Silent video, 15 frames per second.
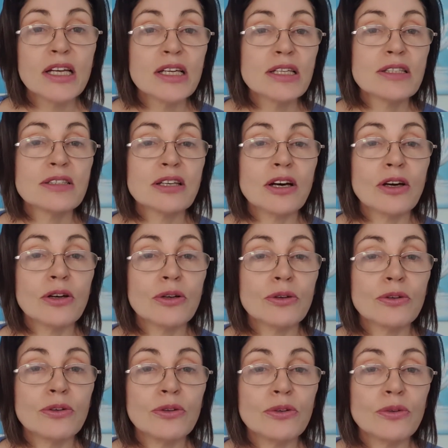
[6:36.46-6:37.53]

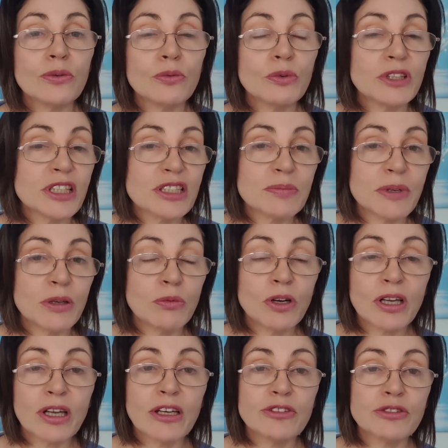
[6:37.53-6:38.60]
So it doesn't matter
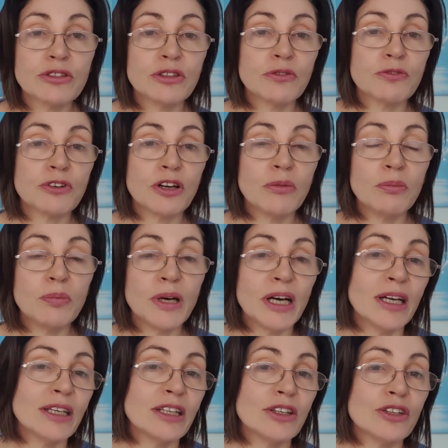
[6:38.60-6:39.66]
what country you're from,
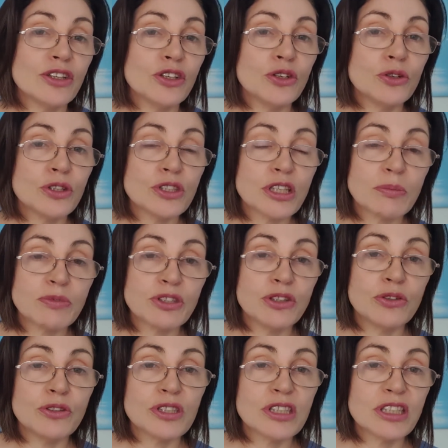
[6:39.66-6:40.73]
but it's up to
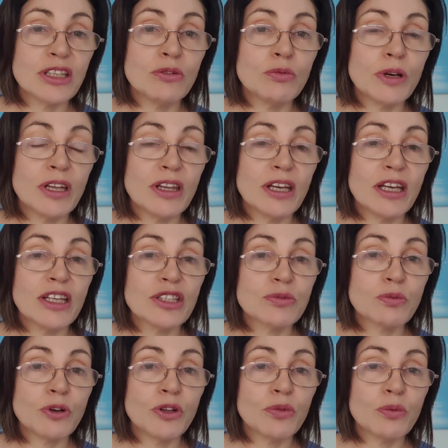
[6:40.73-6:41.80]
you to see whether
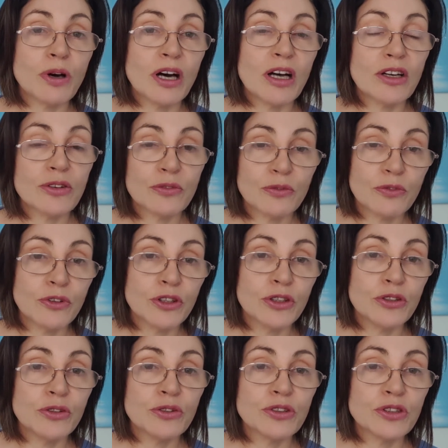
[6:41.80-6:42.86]
it's worthwhile for
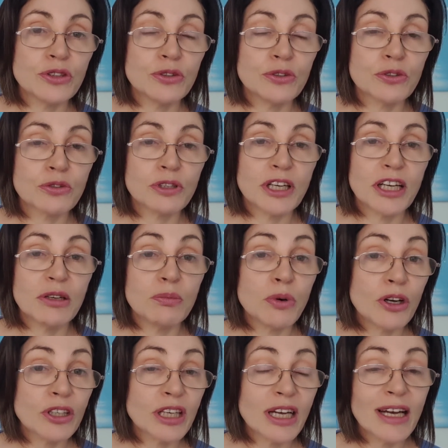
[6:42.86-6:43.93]
you to create a
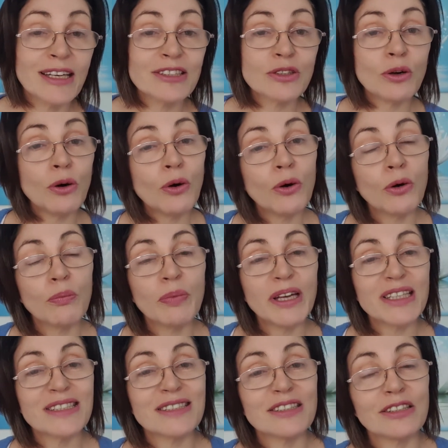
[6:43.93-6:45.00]
podcast, or
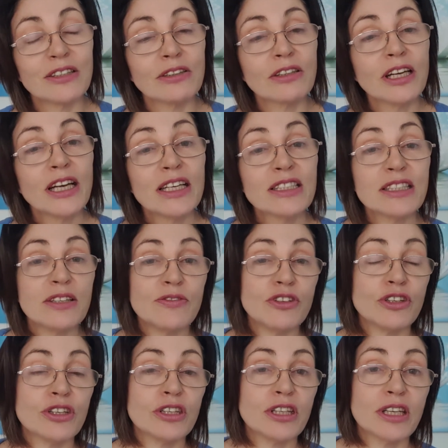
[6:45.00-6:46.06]
better still, see if
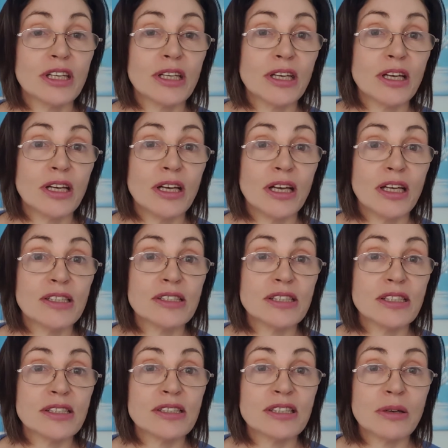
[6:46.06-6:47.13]
you can
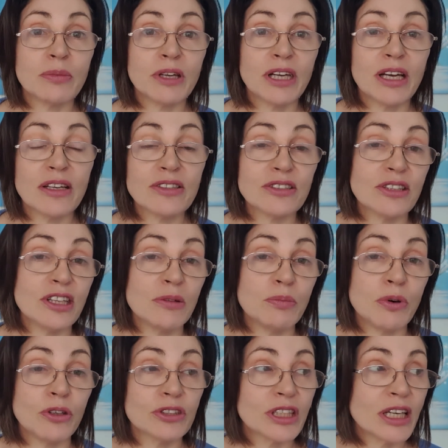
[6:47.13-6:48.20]
assist someone else in their
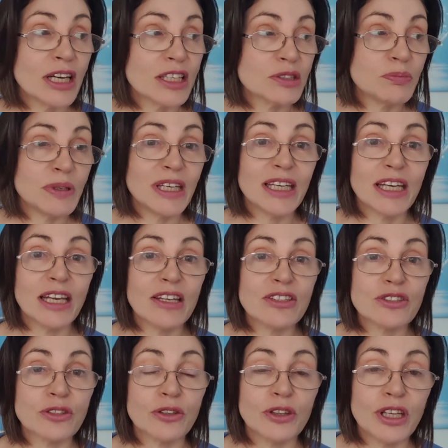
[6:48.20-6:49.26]
podcast, be a
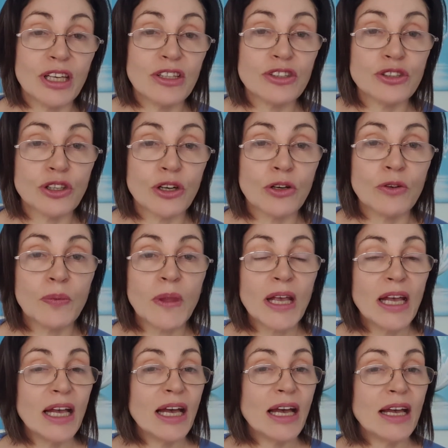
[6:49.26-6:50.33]
guest on their show.
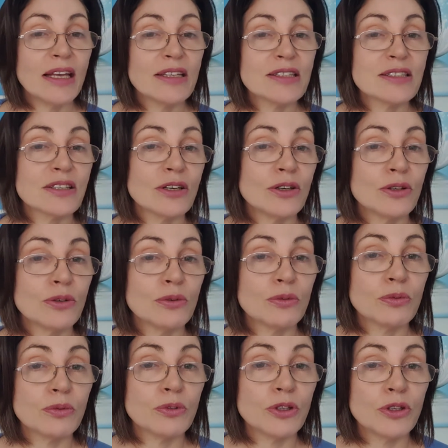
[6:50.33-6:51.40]
And
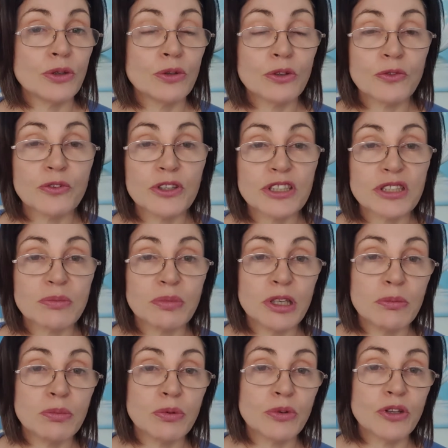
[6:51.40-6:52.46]
so, look for some
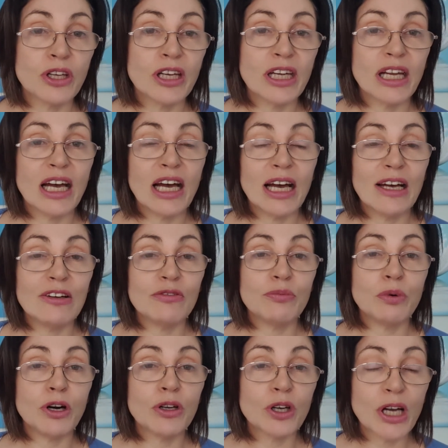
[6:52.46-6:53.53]
people that have
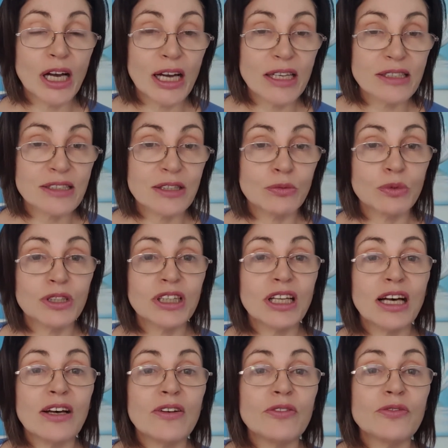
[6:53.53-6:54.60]
podcasts that would
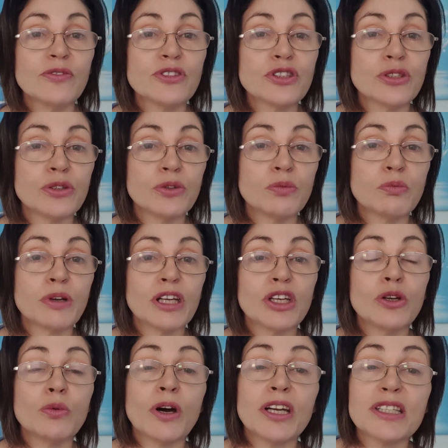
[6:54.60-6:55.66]
love to bring
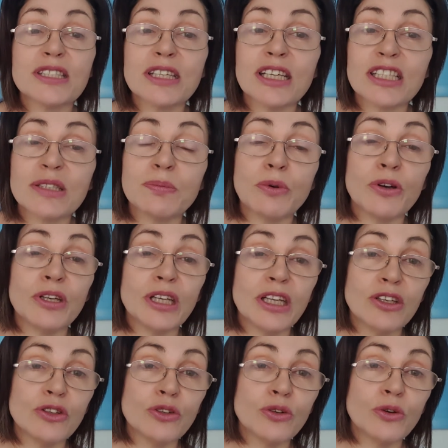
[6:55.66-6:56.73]
you on as an expert
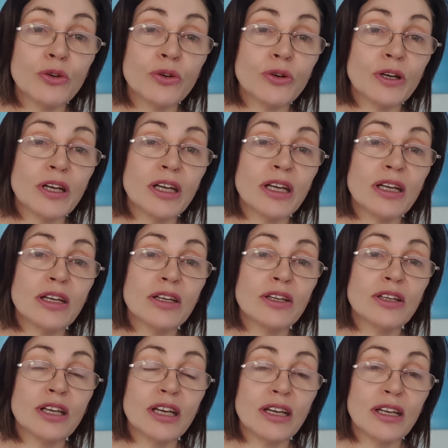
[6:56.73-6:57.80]
in your
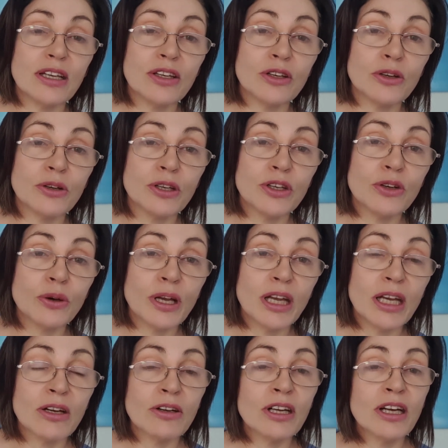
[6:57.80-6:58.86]

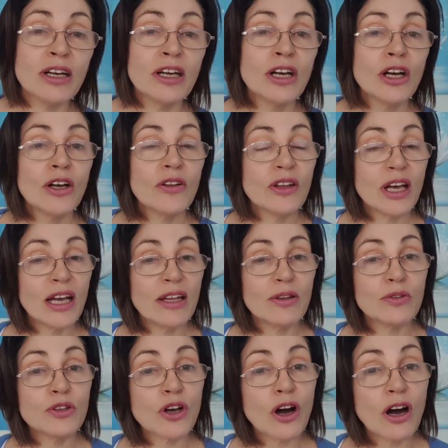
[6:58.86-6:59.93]
area,
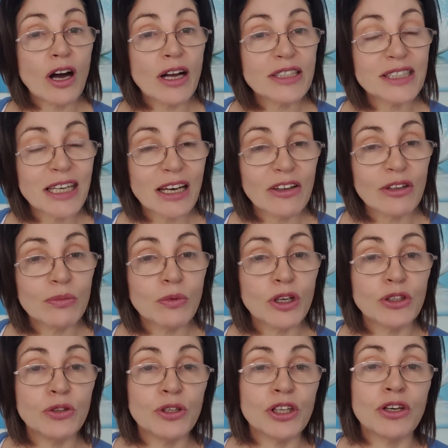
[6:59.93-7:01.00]
and tell them what
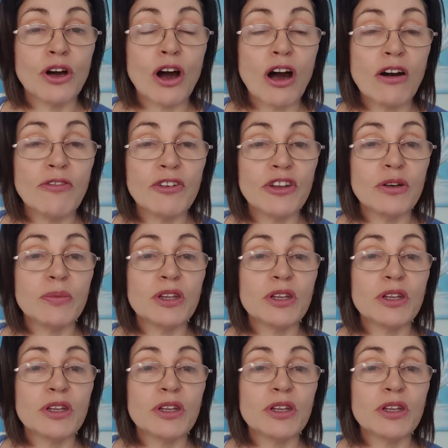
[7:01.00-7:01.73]
you can offer them